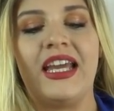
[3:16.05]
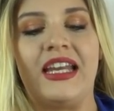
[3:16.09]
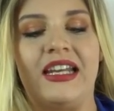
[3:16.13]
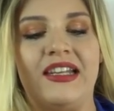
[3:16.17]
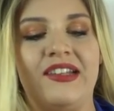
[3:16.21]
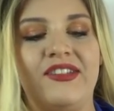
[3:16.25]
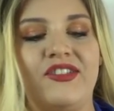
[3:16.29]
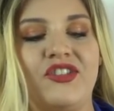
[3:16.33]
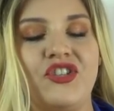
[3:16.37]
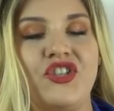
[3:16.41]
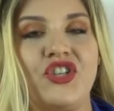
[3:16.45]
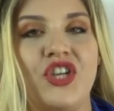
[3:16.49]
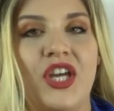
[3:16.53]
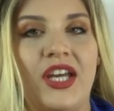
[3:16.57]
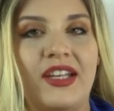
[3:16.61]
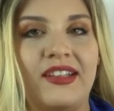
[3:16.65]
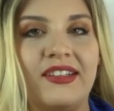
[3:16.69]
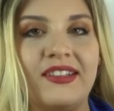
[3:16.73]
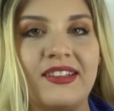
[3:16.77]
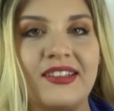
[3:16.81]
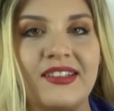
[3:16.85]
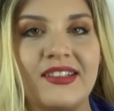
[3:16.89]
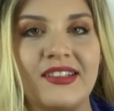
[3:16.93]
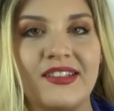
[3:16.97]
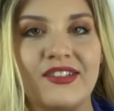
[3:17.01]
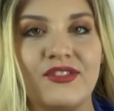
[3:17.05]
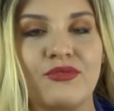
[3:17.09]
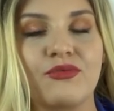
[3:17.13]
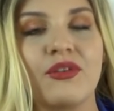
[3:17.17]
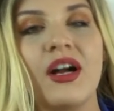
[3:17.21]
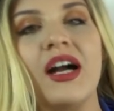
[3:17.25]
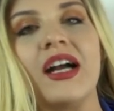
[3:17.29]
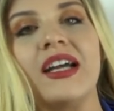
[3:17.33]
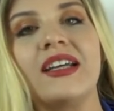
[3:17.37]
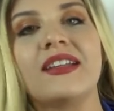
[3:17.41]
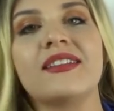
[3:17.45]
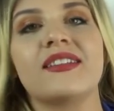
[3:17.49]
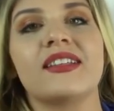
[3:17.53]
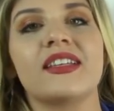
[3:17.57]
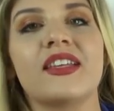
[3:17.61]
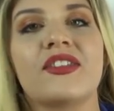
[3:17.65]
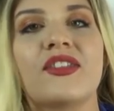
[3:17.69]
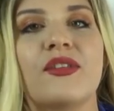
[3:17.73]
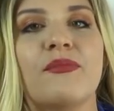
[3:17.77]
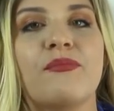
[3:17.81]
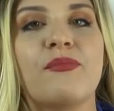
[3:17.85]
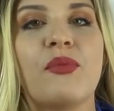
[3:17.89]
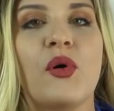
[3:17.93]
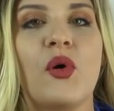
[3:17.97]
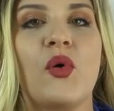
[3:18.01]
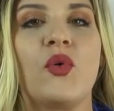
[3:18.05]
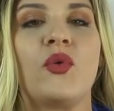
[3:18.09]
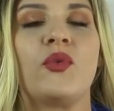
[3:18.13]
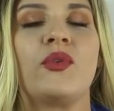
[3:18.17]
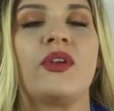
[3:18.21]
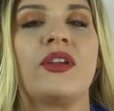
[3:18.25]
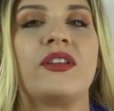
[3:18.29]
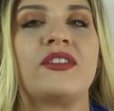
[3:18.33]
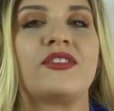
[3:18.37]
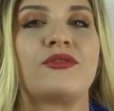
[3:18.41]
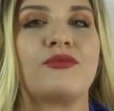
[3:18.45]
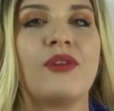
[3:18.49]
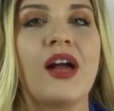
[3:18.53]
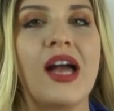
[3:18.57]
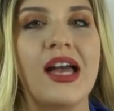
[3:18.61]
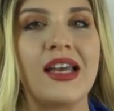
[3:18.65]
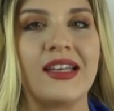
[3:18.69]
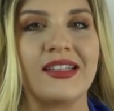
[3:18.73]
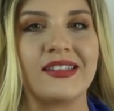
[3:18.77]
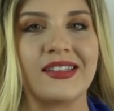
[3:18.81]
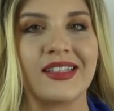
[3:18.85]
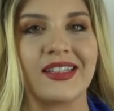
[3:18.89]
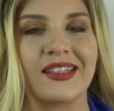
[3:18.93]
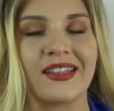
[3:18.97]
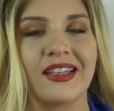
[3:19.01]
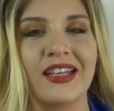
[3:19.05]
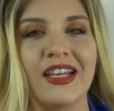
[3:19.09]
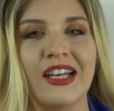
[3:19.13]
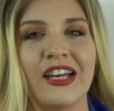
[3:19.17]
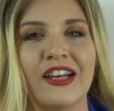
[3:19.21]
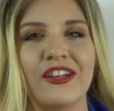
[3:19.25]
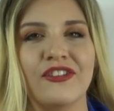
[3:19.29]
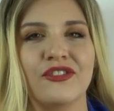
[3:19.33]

and his chest is rising and the bone is rising,